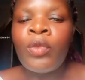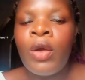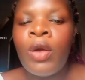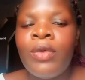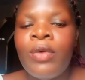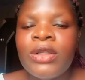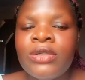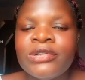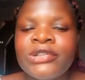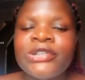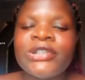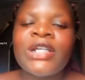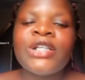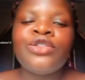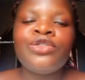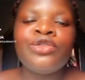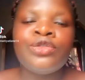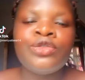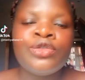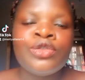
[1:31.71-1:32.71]
When you
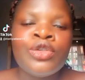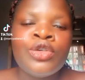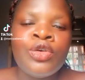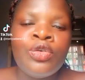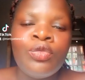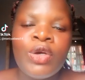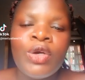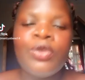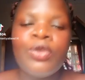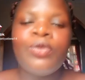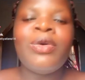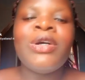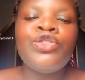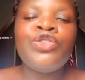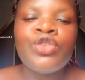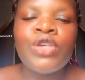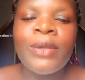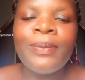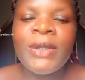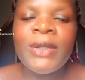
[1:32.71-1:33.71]
start, when you want to